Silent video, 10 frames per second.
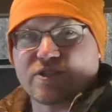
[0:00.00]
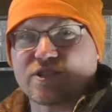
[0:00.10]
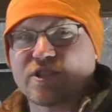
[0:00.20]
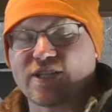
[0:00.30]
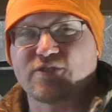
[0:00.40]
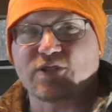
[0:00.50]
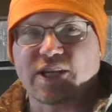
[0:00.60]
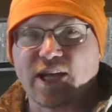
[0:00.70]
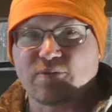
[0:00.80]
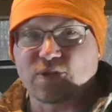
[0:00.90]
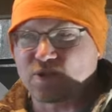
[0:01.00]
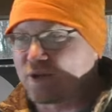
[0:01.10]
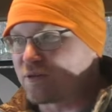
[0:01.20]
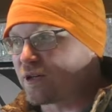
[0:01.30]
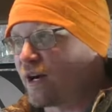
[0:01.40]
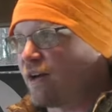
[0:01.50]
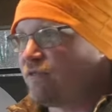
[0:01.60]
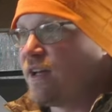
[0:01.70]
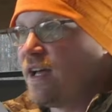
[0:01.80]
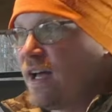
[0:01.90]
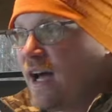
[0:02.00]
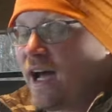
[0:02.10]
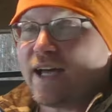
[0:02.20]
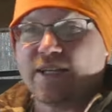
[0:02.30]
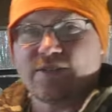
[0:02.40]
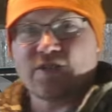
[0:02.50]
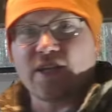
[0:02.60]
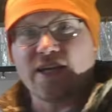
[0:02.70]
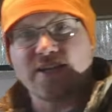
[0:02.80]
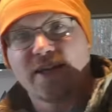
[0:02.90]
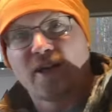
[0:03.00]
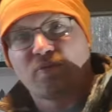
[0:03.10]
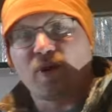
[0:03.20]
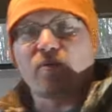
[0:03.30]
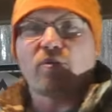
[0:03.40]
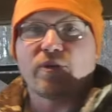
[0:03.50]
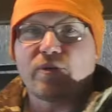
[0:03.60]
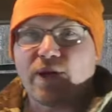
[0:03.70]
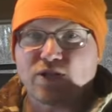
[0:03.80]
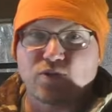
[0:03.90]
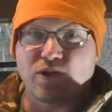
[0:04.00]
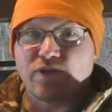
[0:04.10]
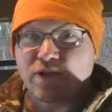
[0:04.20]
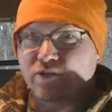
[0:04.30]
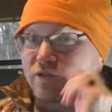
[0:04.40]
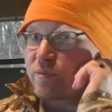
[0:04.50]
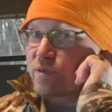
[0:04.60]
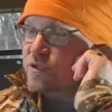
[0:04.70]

successfully able to chronograph. I had said probably about 1,200 feet per